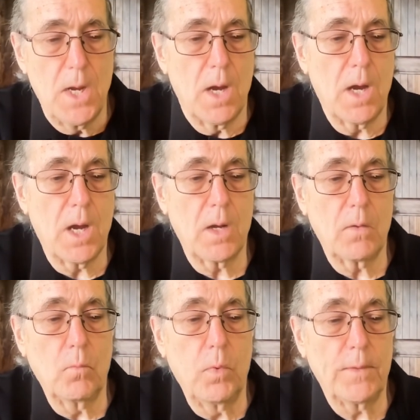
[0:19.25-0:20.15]

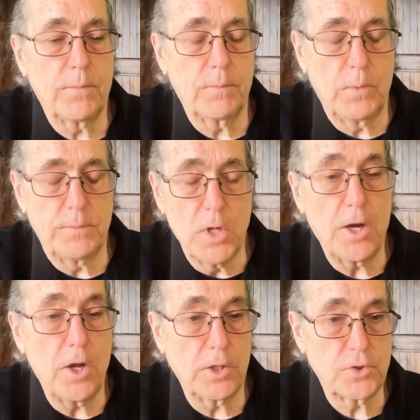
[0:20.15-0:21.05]
with
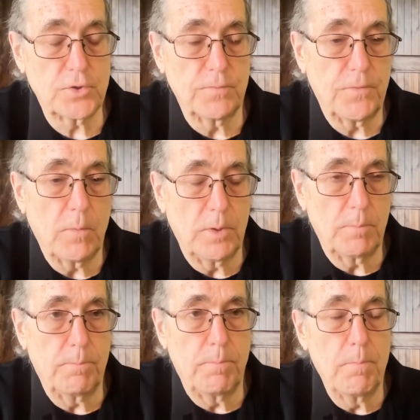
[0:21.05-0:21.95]
non-Hodgkin's lymphoma.
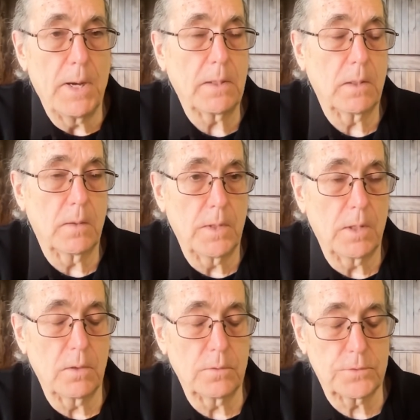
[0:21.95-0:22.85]
But
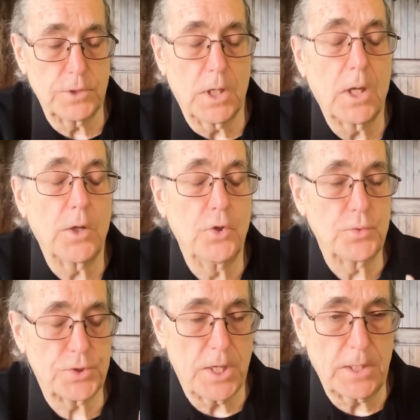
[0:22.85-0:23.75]
there's a new
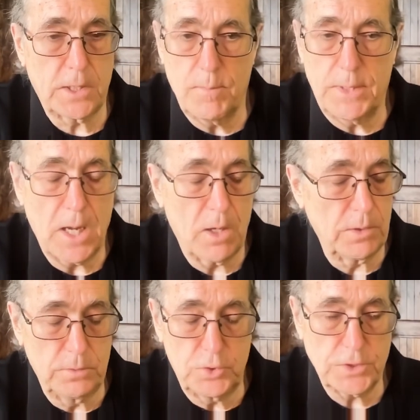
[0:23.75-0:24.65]
study coming out
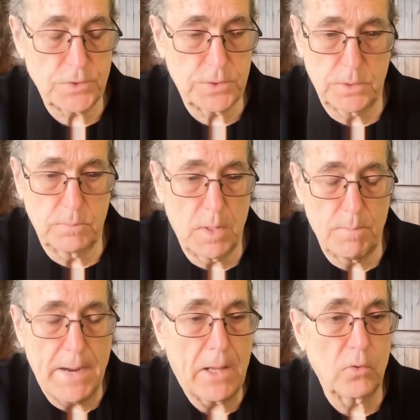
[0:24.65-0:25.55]
in just a
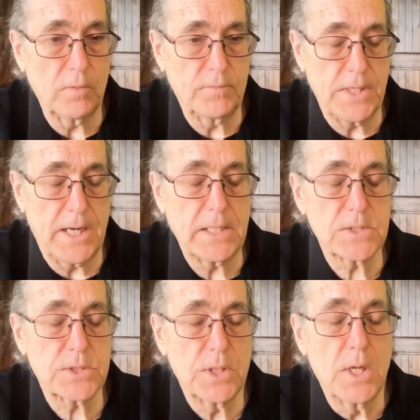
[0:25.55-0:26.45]
matter of
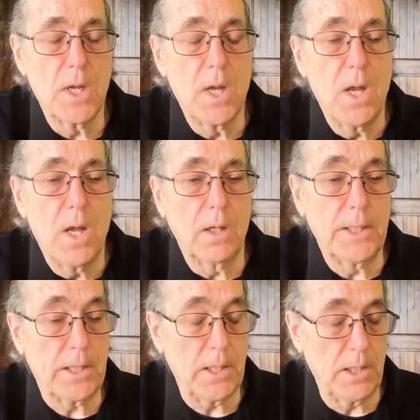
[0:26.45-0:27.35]
days
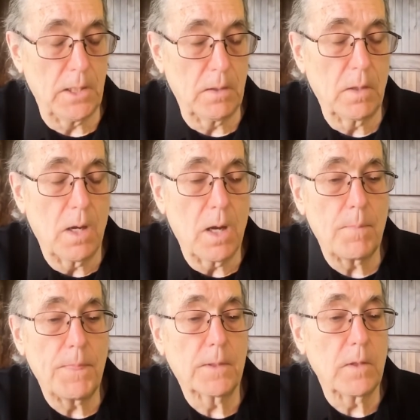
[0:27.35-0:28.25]
linking
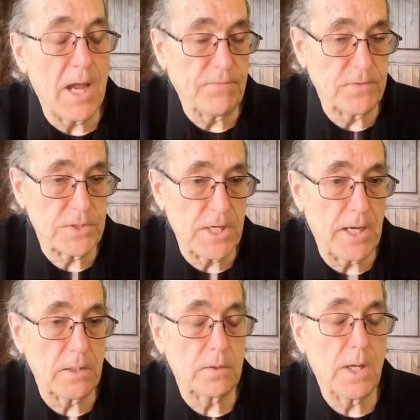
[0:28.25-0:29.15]

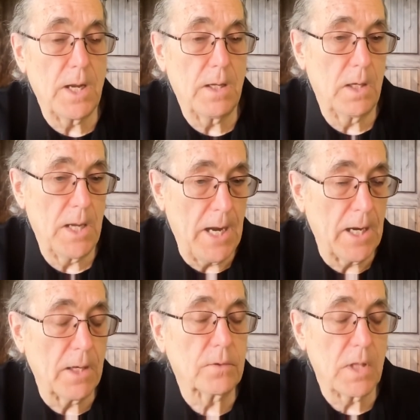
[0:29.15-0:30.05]
glyphosate
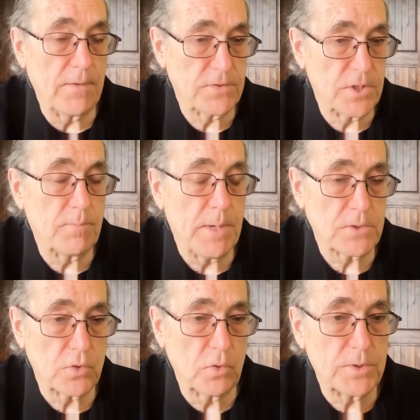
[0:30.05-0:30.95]
and glyphosate-based
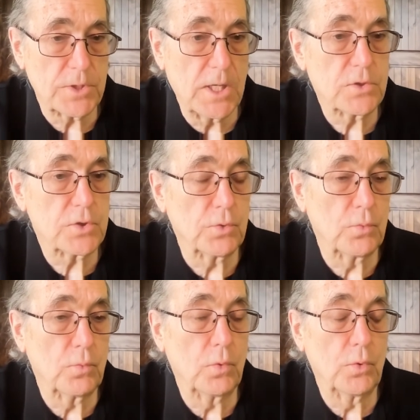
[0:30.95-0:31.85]
herbicides
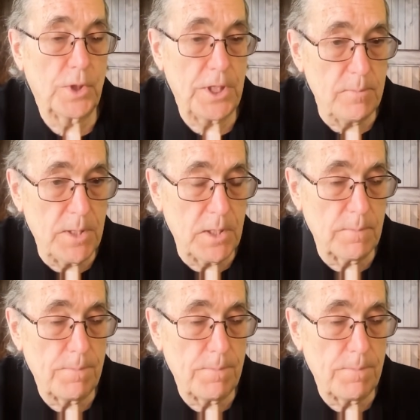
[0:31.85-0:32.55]
to leukemia.